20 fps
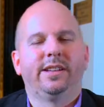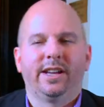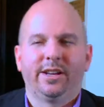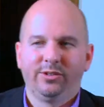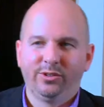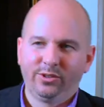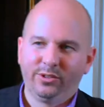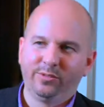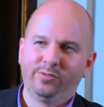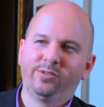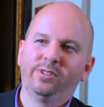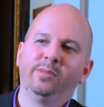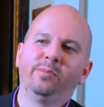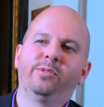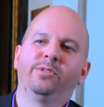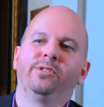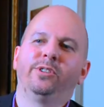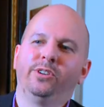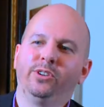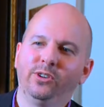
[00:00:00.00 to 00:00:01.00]
down, you could
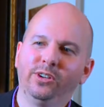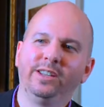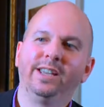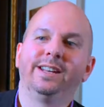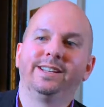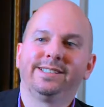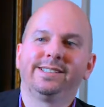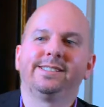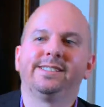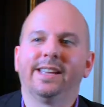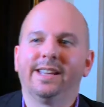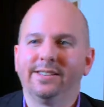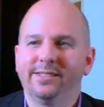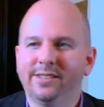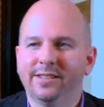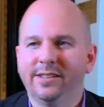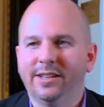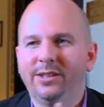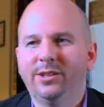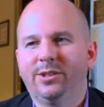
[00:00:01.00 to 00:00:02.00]
flip through, you could get a
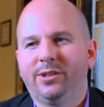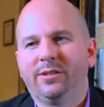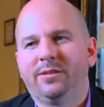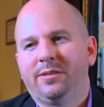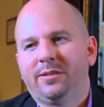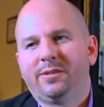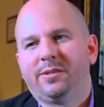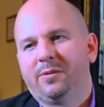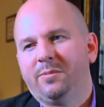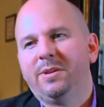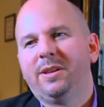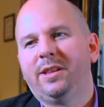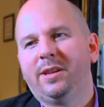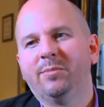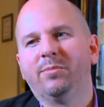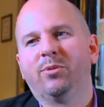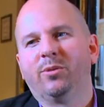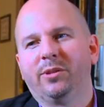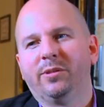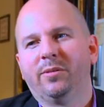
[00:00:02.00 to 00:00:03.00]
sense, and then you could. To me, the
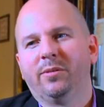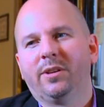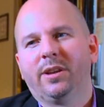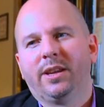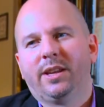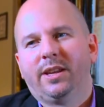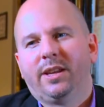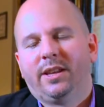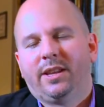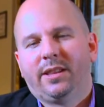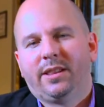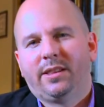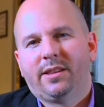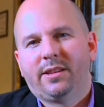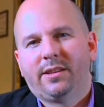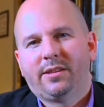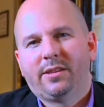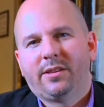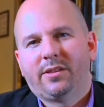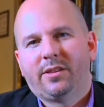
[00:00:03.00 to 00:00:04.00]
important,
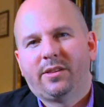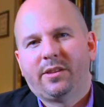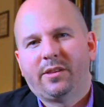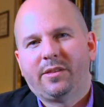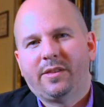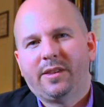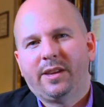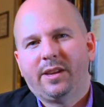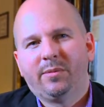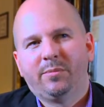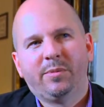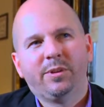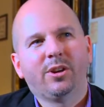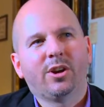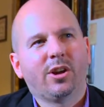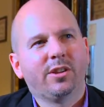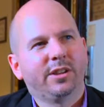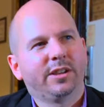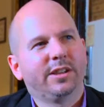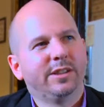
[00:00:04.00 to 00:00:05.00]
the, the, the thing
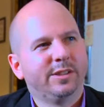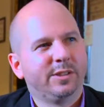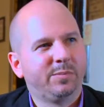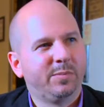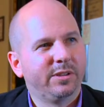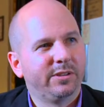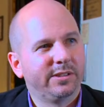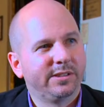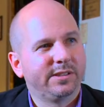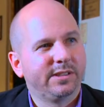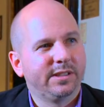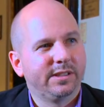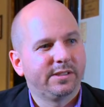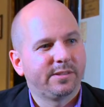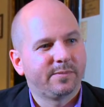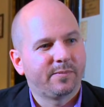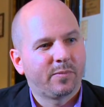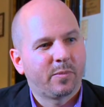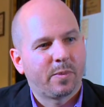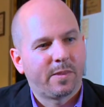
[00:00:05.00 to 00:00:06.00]
beyond the
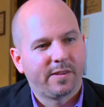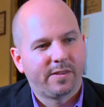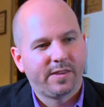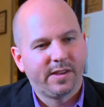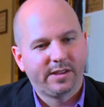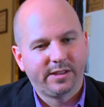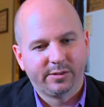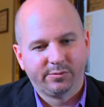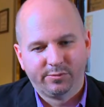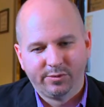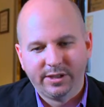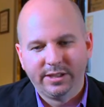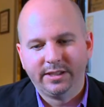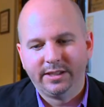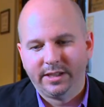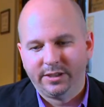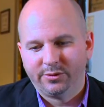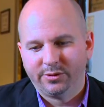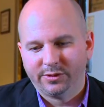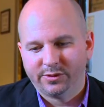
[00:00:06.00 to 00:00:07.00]
conspiracies, the thing that
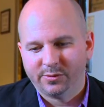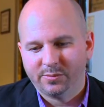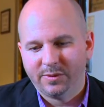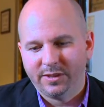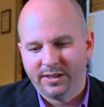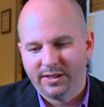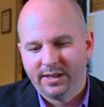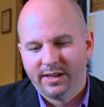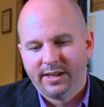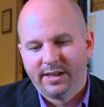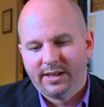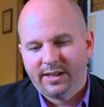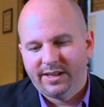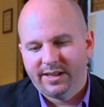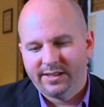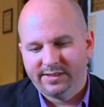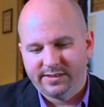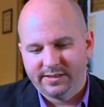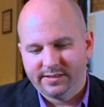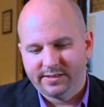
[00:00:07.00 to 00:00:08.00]
really interests me
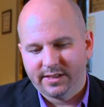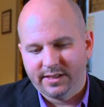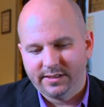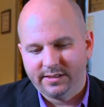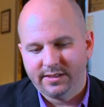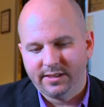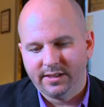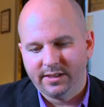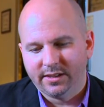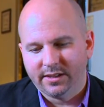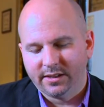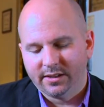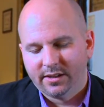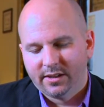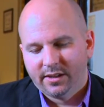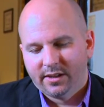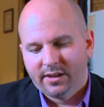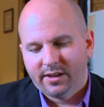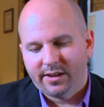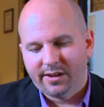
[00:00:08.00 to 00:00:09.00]
is this idea
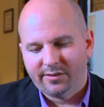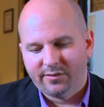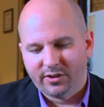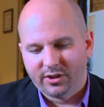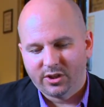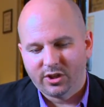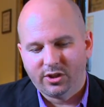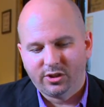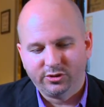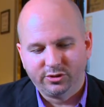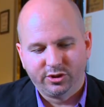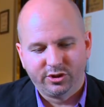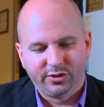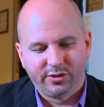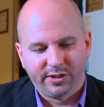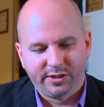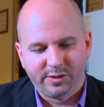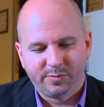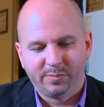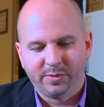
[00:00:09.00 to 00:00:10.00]
of a
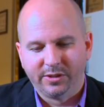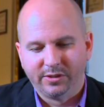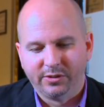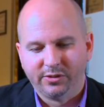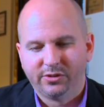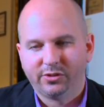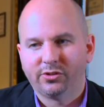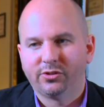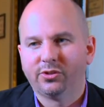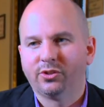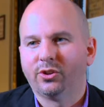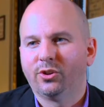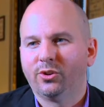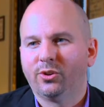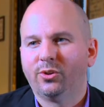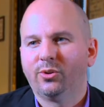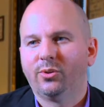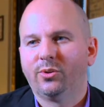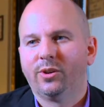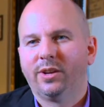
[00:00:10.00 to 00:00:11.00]
culture that's been
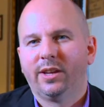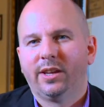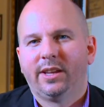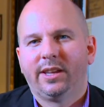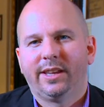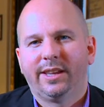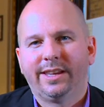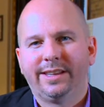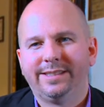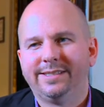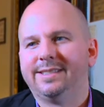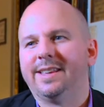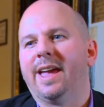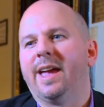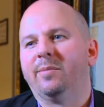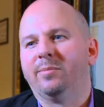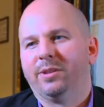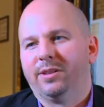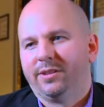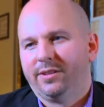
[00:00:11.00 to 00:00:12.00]
so
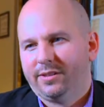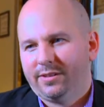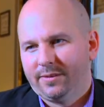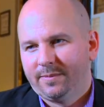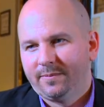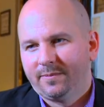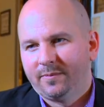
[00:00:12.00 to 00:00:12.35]
examined.